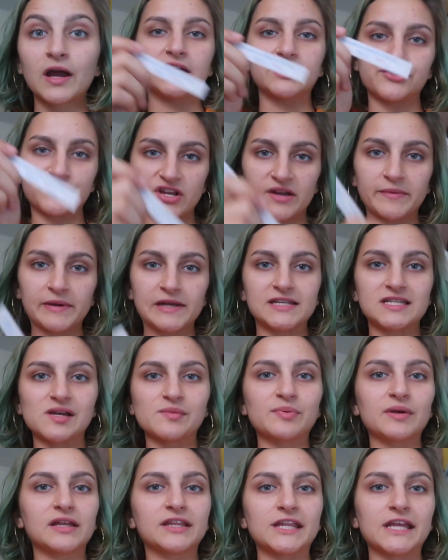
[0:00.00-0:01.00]
Each time I
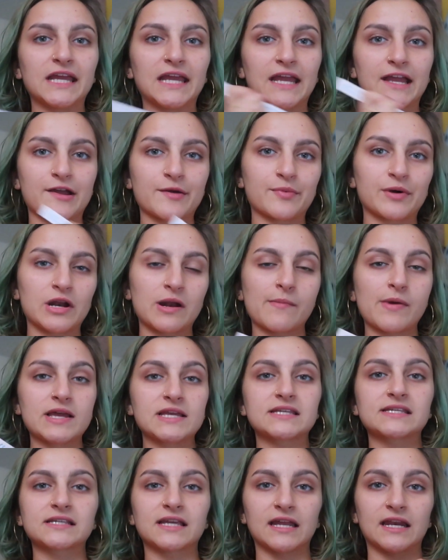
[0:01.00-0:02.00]
dip it in the ink and put it on my
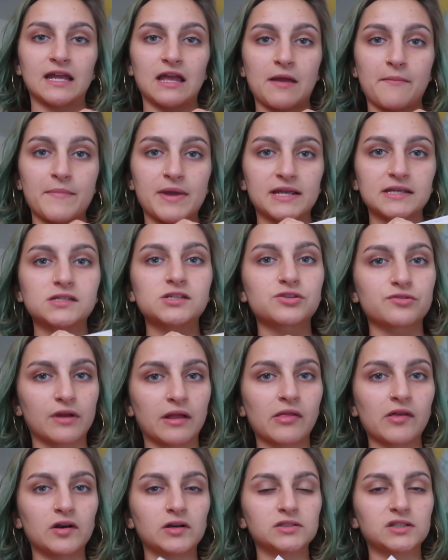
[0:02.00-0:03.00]
skin, it makes
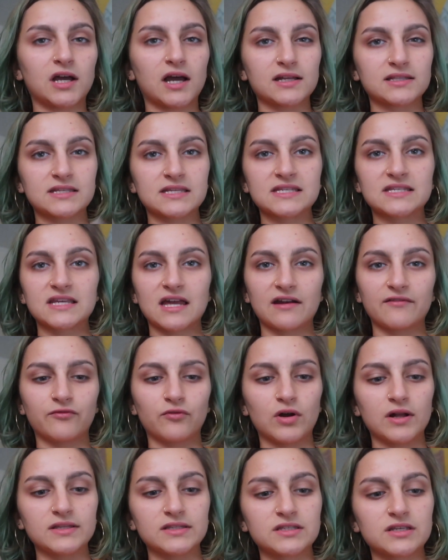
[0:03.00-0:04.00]
3 little dots instead of
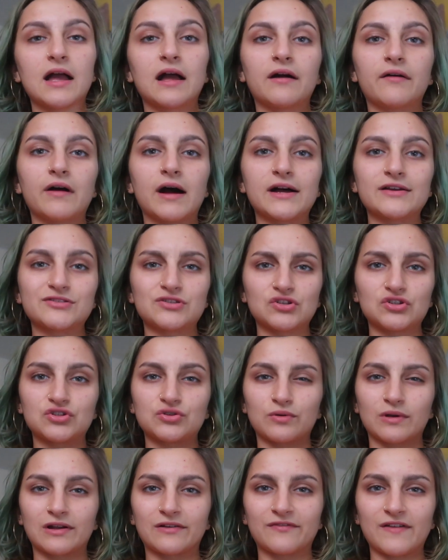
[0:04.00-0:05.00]
ones. It allows you
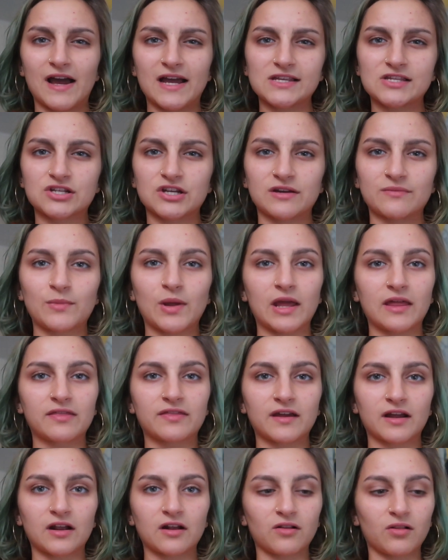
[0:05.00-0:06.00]
to work faster and make
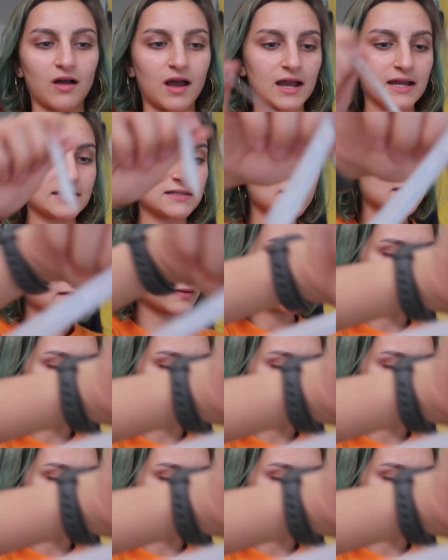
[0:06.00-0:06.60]
thicker lines.